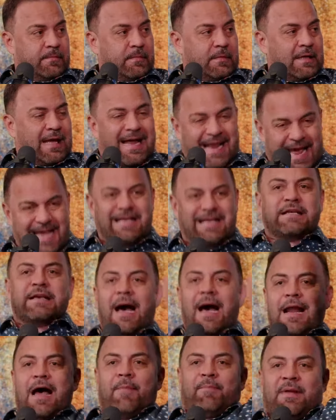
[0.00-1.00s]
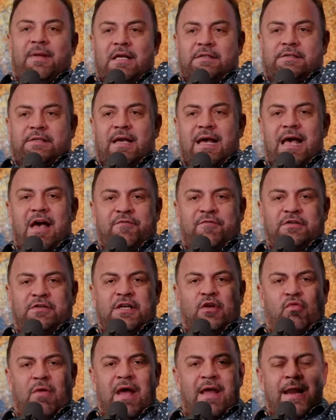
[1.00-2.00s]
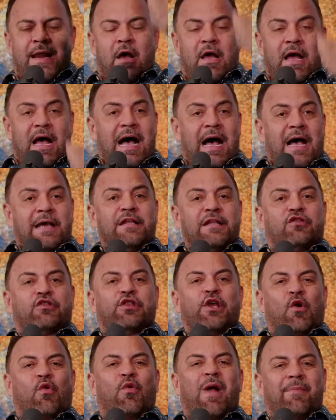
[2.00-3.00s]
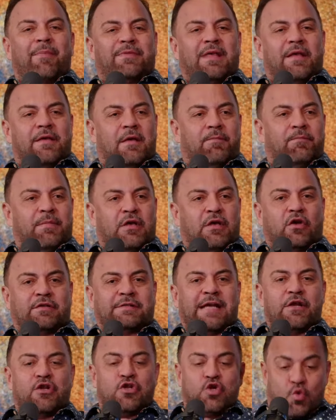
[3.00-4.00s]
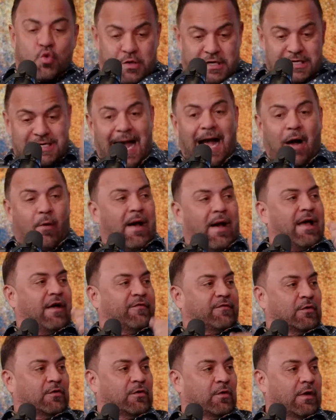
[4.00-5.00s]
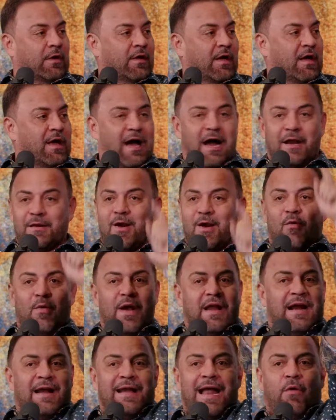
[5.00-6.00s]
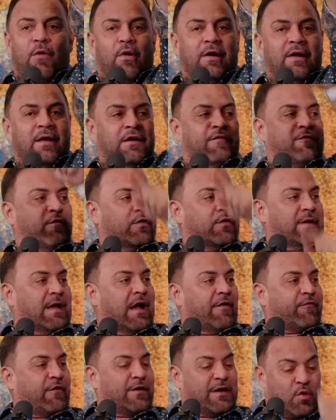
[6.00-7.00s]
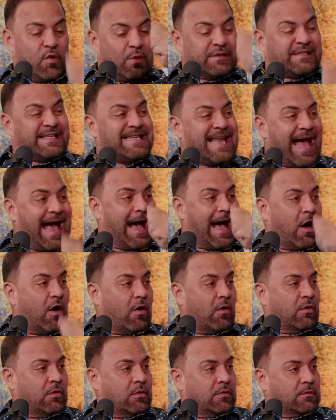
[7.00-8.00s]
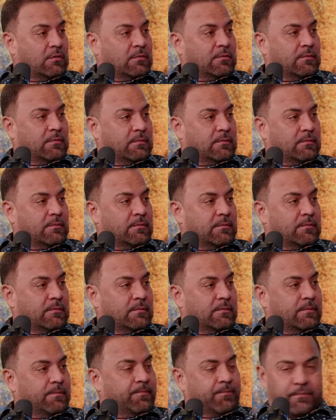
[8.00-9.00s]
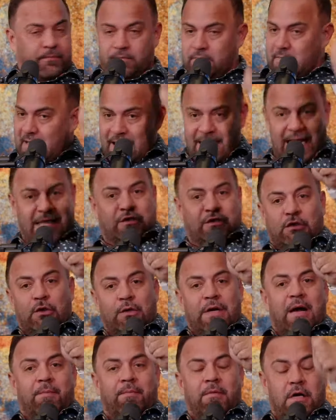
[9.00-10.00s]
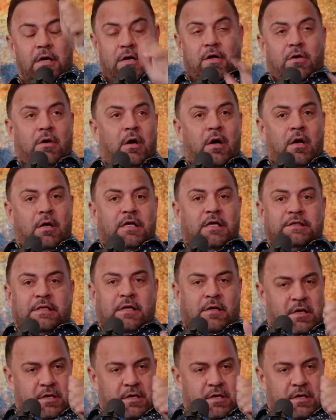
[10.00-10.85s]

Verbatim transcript: And I got up and I said, I have a seat right now. I interrupted him because I knew now I have to do it. I didn't wait an hour later for the offering, it was now. And I stood up and he go, Oh, I said,